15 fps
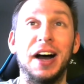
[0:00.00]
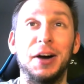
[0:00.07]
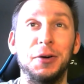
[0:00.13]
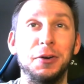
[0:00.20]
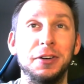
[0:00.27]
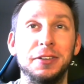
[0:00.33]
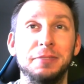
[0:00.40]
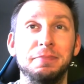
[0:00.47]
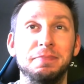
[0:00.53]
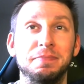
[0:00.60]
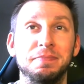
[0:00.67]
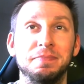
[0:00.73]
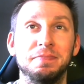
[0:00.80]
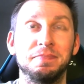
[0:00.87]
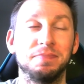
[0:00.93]
Wow
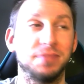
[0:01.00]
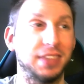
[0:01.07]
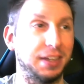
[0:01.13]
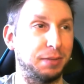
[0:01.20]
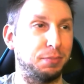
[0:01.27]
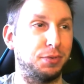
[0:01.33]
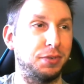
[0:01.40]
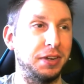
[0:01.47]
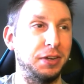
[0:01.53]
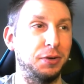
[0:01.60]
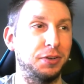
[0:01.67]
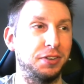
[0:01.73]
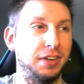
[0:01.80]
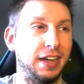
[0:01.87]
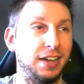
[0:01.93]

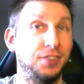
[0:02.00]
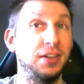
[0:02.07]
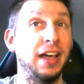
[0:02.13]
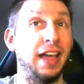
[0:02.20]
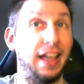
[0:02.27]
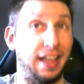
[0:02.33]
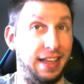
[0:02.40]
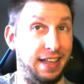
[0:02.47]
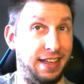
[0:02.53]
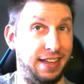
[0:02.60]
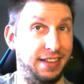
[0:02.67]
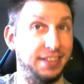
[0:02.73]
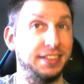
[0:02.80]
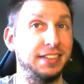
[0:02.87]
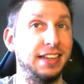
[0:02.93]
pre-order now?
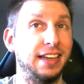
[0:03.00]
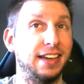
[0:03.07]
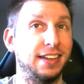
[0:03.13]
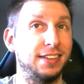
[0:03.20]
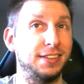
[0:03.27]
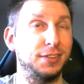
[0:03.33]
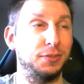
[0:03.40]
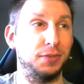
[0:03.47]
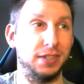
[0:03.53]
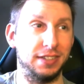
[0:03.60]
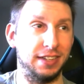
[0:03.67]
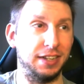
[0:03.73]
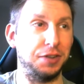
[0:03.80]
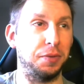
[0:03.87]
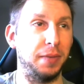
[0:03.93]
Hell yes.
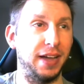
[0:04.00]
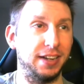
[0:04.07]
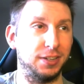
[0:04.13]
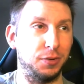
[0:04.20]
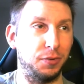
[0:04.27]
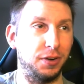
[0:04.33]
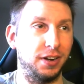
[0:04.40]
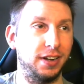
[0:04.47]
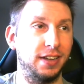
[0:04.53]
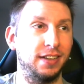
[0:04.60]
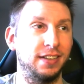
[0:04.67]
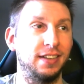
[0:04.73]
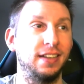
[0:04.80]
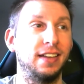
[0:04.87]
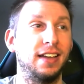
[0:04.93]
Once I go back to
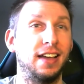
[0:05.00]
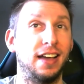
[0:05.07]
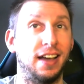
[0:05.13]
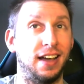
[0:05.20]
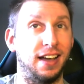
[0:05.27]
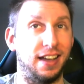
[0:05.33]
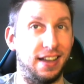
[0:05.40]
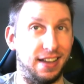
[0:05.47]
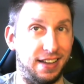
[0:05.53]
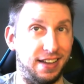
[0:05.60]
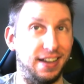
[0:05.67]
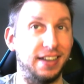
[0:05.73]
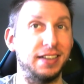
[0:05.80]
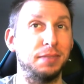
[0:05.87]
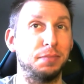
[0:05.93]
work,
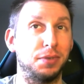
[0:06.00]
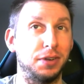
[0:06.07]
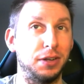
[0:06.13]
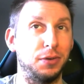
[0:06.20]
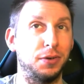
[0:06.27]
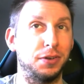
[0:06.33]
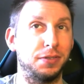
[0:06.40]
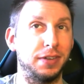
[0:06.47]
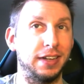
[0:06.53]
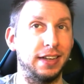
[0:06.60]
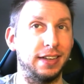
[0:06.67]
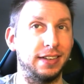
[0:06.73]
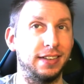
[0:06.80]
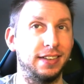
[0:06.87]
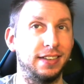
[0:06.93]
I am
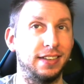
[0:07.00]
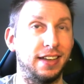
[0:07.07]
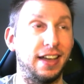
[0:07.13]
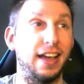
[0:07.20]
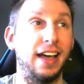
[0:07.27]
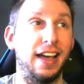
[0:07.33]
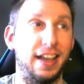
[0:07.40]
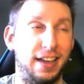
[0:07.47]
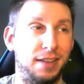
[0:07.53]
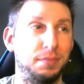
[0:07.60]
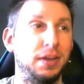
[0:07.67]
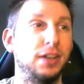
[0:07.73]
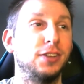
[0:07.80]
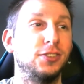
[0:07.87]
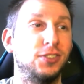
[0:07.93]
pre-ordering it.
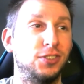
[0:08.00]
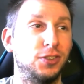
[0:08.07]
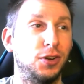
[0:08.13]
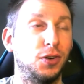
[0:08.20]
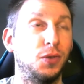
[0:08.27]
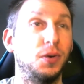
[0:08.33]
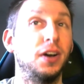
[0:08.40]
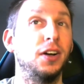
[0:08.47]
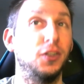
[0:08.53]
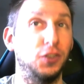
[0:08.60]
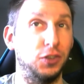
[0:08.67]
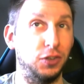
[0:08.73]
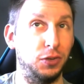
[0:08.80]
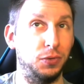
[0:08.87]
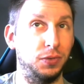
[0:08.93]

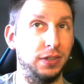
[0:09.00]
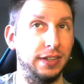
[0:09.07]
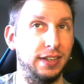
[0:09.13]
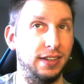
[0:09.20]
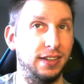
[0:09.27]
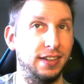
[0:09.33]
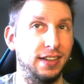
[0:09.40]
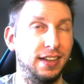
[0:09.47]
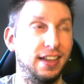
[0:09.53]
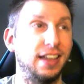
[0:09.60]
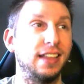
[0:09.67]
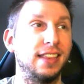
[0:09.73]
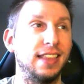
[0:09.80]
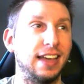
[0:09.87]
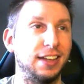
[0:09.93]
Absolutely.
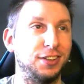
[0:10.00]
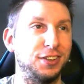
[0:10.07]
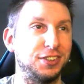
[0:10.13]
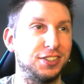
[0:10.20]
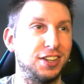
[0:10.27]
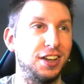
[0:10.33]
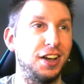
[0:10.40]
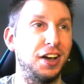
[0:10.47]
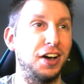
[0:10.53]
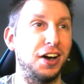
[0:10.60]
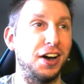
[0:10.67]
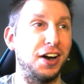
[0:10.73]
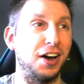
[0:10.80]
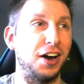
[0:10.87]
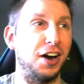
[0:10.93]
That looks
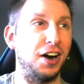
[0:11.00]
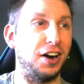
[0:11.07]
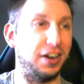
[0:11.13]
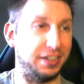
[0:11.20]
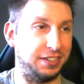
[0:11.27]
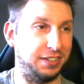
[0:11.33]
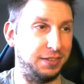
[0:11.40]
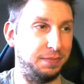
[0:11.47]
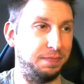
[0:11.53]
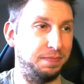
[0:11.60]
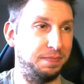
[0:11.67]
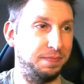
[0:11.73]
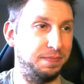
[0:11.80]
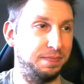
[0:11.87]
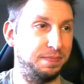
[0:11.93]
awesome.